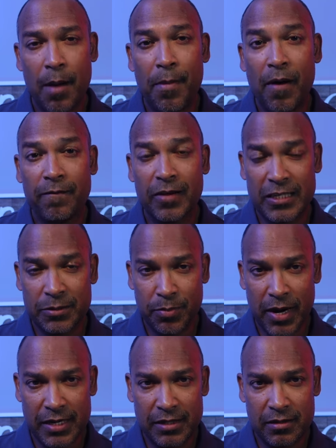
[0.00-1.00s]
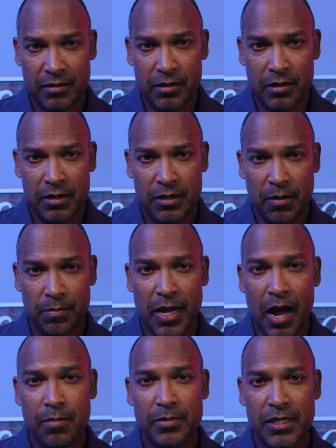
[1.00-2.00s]
above list price.
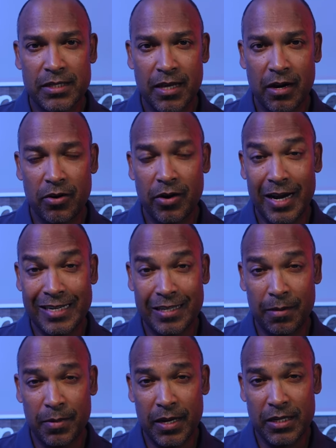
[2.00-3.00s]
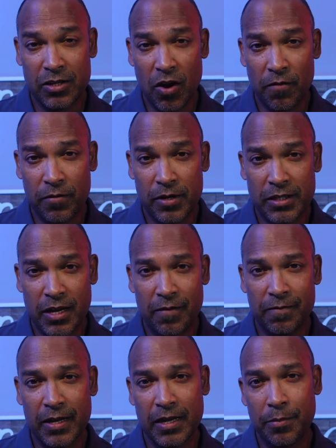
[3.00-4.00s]
Sometimes the seller accepts these offers
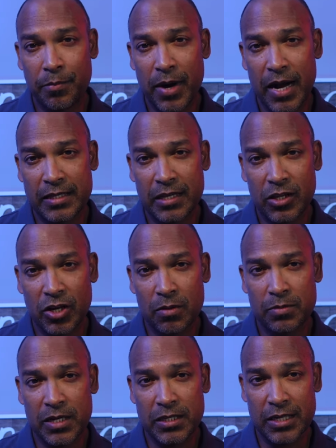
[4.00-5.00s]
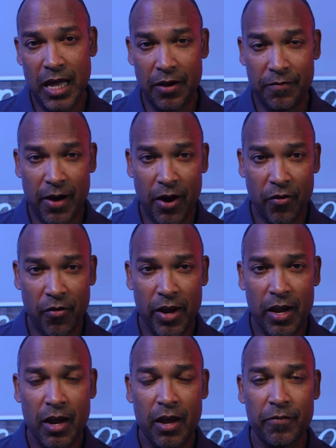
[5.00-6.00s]
if the price and terms are satisfactory
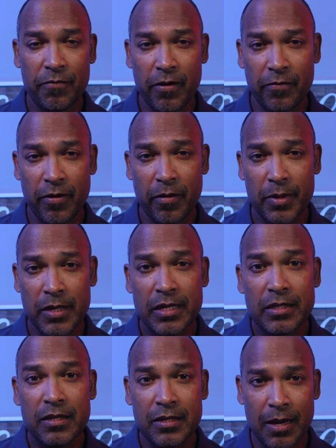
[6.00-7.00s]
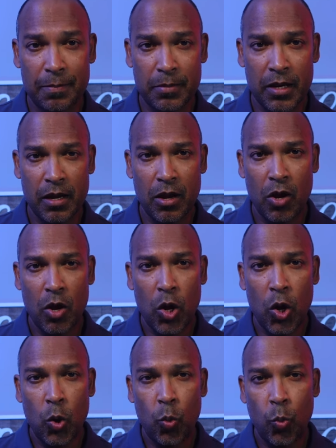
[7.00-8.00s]
and favorable to them.
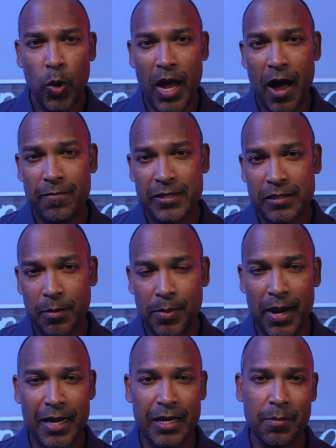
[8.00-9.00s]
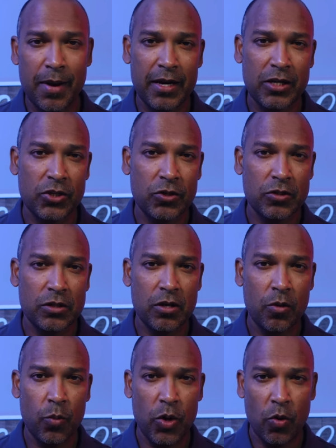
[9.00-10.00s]
We have a supply and demand issues.
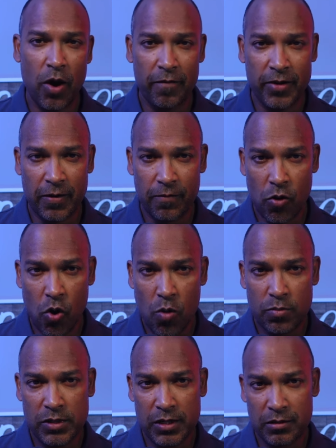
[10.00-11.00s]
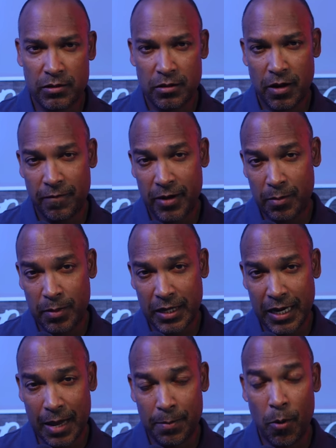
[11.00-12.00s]
We don't have enough homes available to
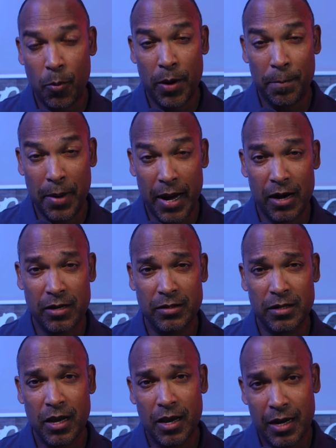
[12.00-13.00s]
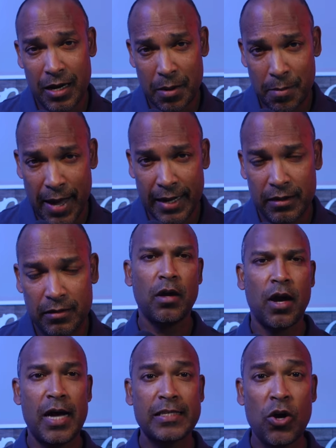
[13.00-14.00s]
keep up with the buyers demand.
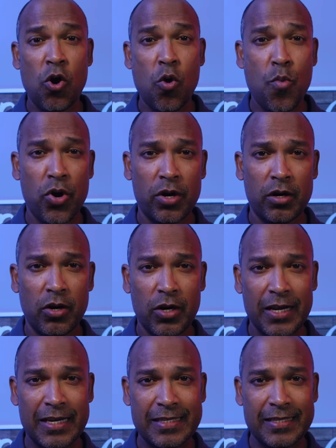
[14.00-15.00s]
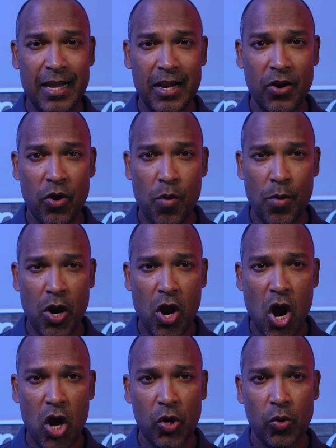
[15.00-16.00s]
As a homeowner looking to sell your home or
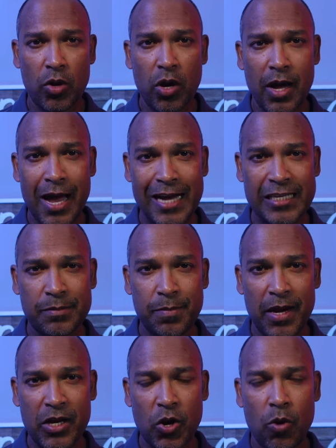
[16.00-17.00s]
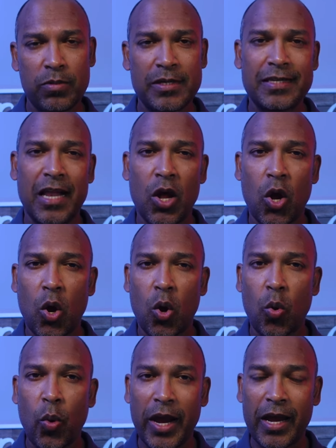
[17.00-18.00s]
condo, expect your home to sell
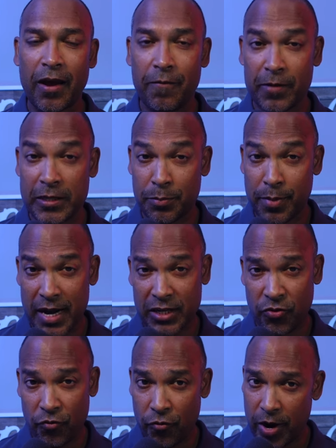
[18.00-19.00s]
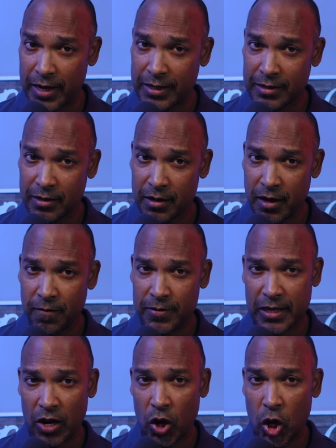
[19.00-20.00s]
quick if it's priced right, if
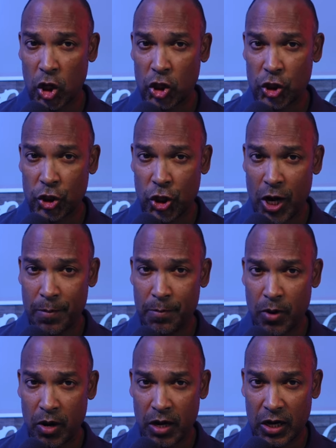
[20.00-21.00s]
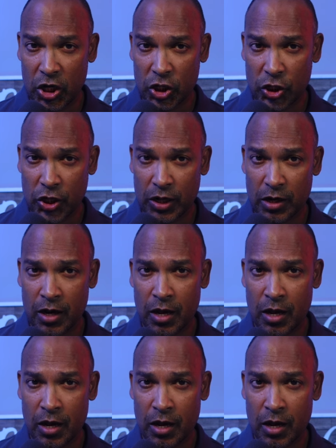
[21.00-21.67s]
it's in good shape or condition,